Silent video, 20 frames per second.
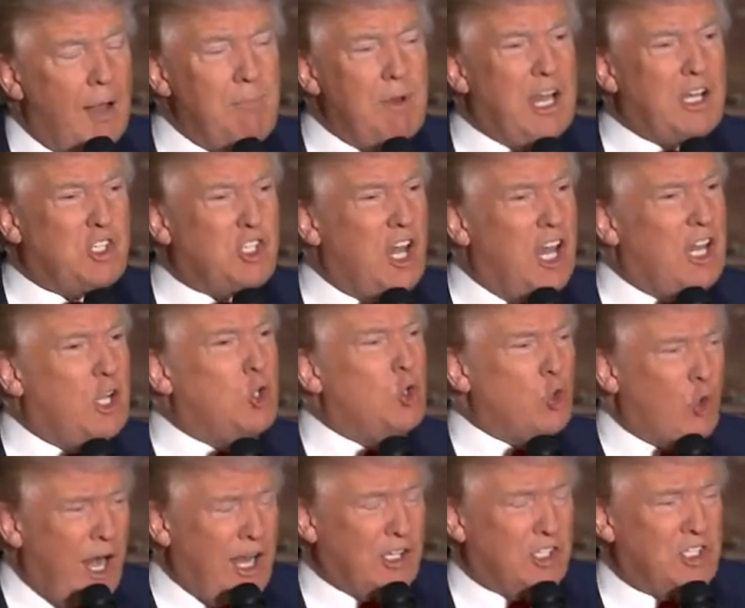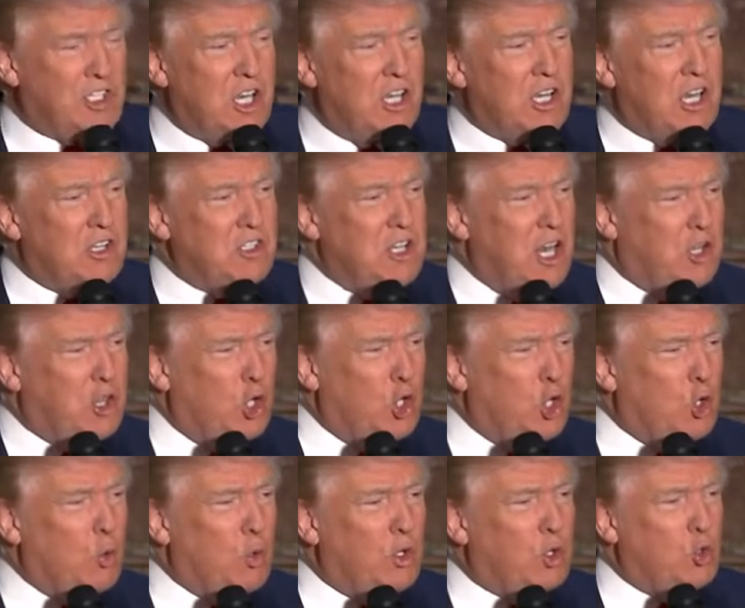I'm not saying dressed. It has nothing
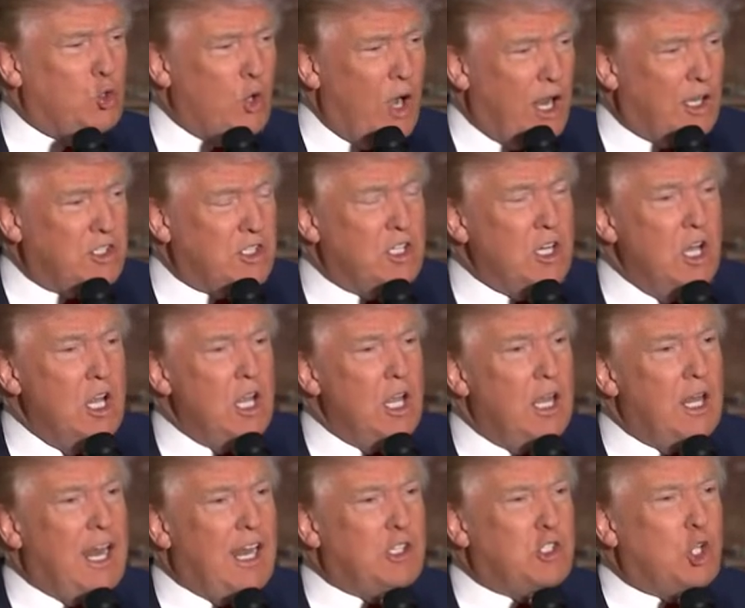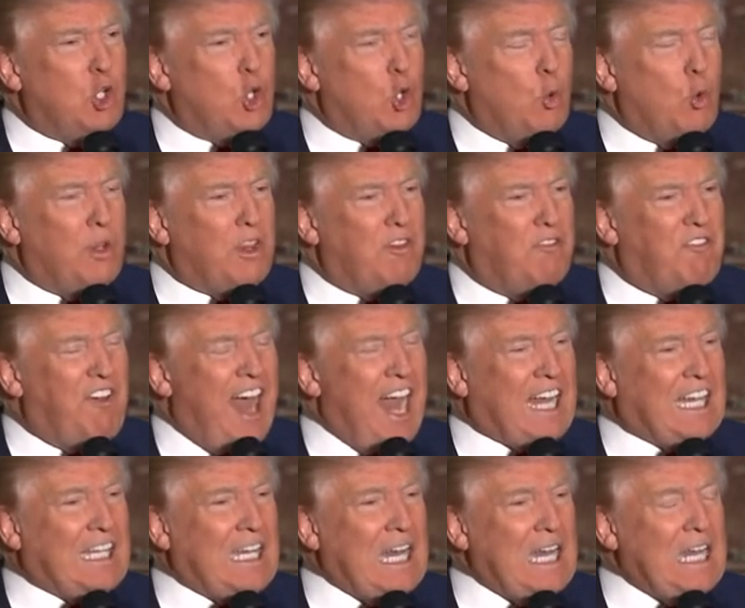to do with dress. It has to do with the
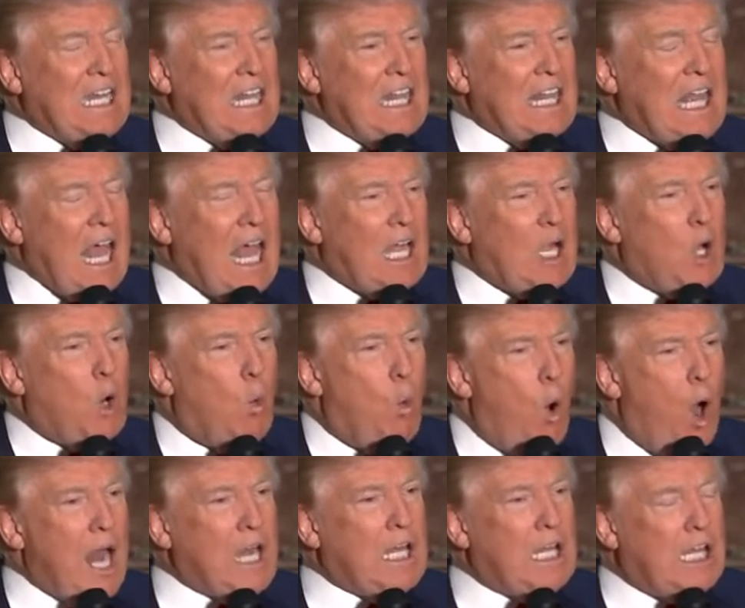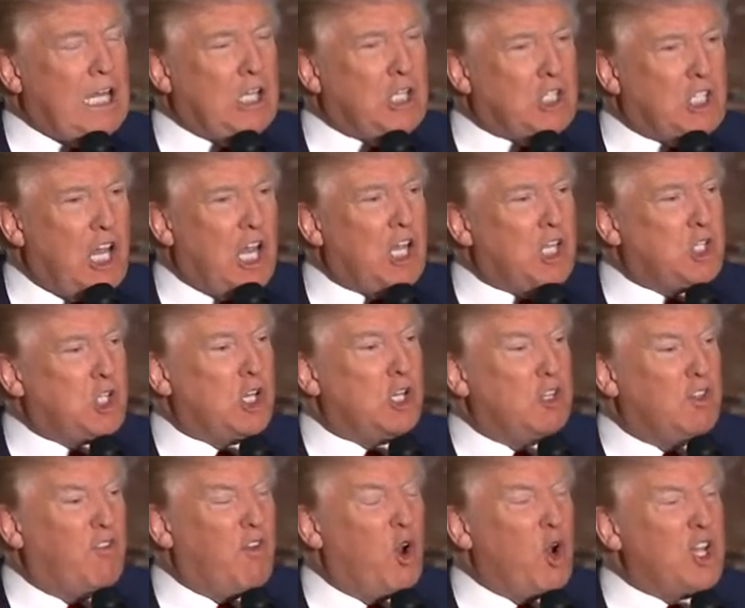fact that what he says
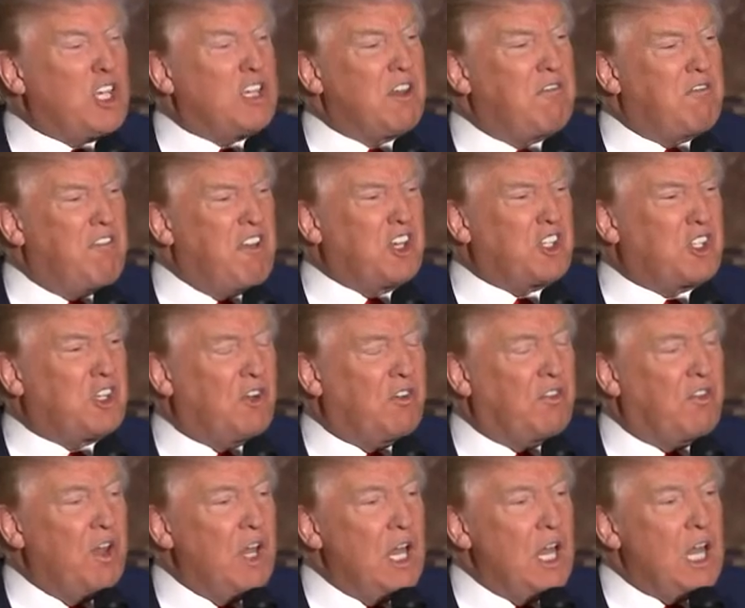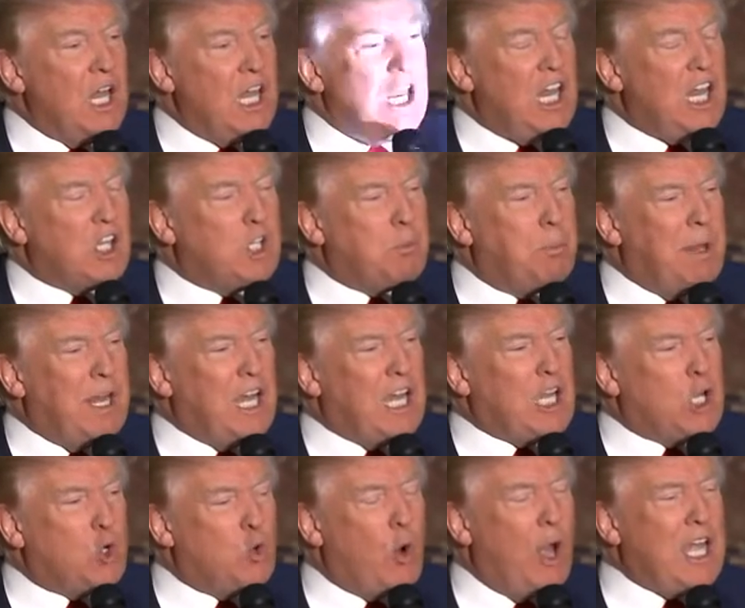is very divisive. He has been
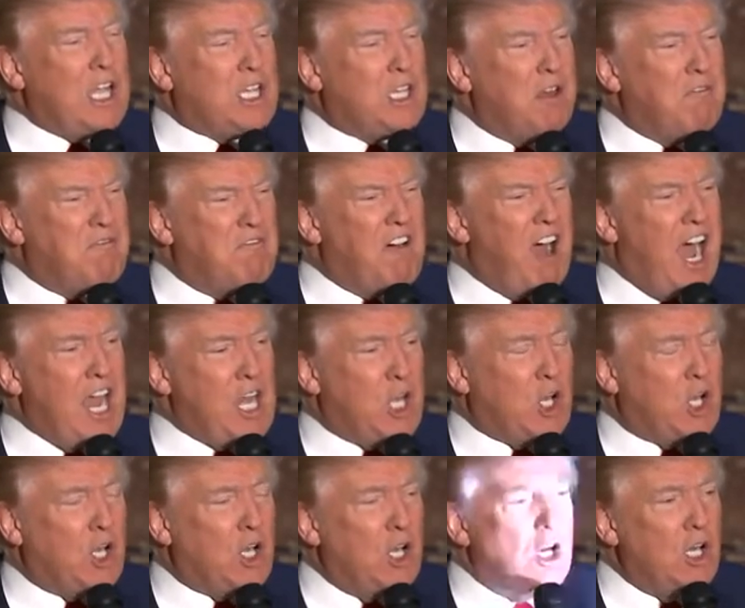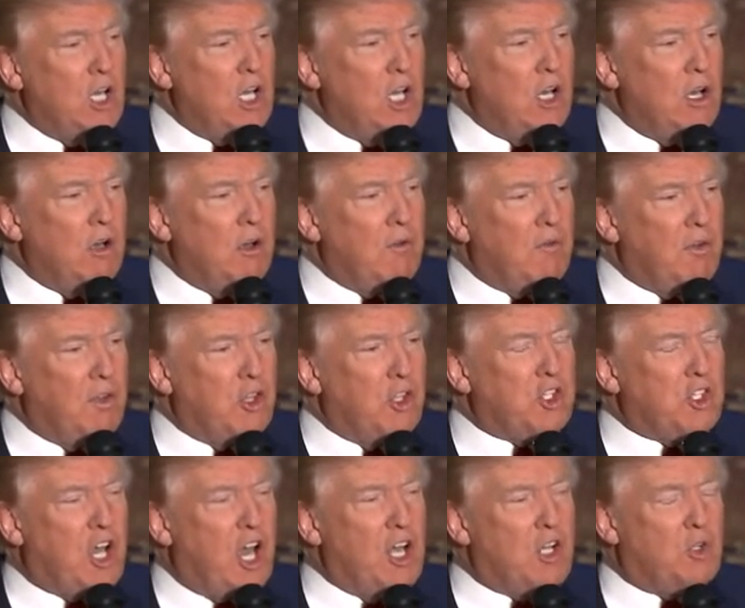a great divider for
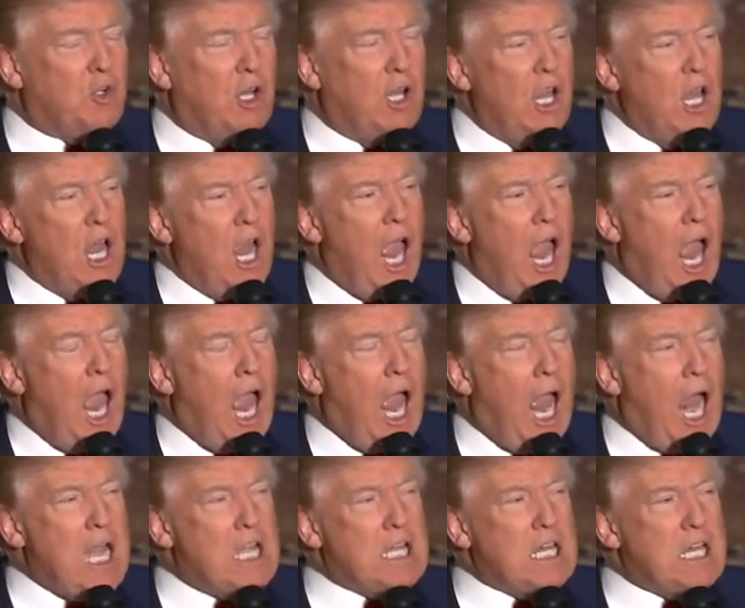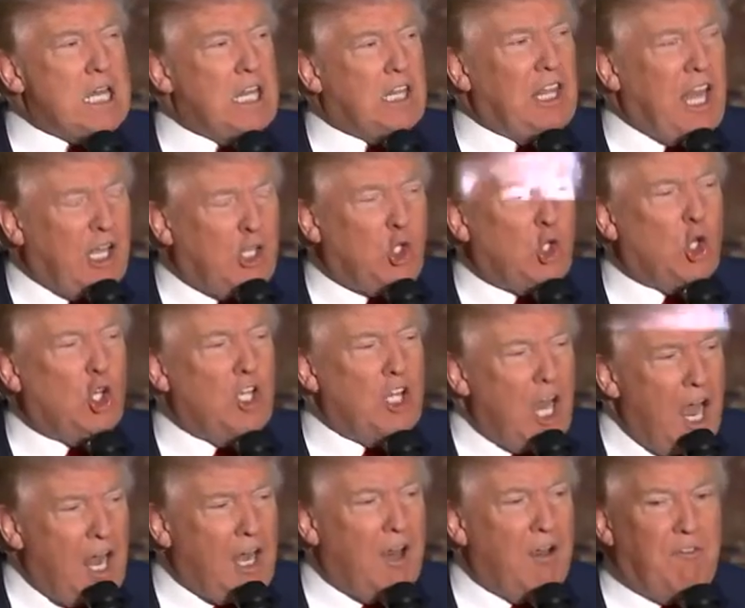this country, and that should
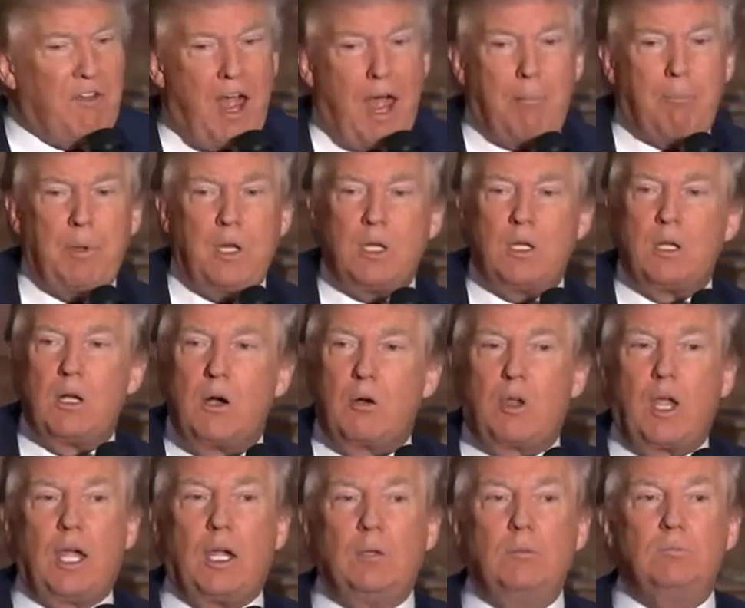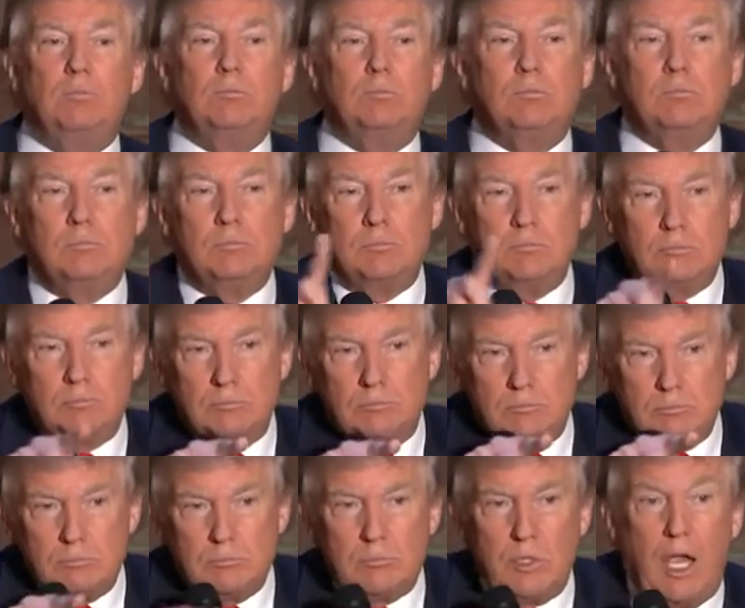not have happened. Okay.
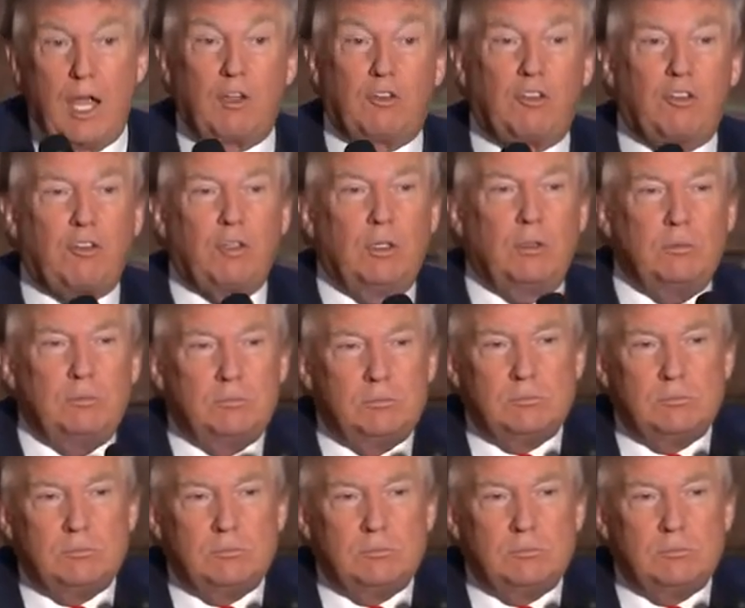Yes.